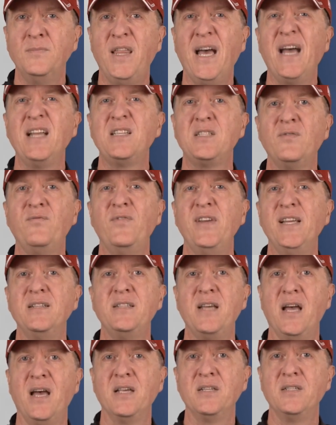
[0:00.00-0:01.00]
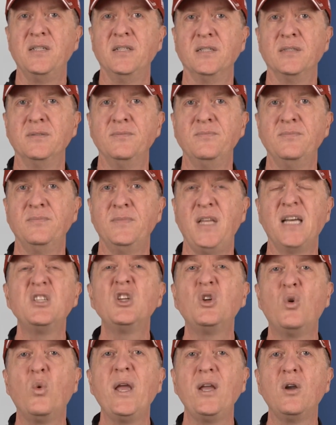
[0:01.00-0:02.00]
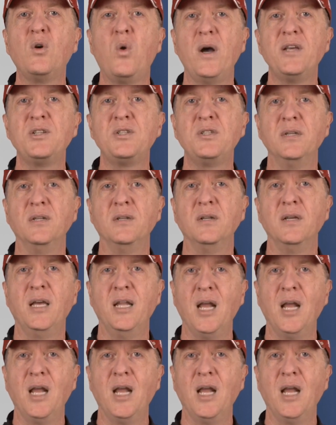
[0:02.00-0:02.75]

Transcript: that's fantastic. That's a great question.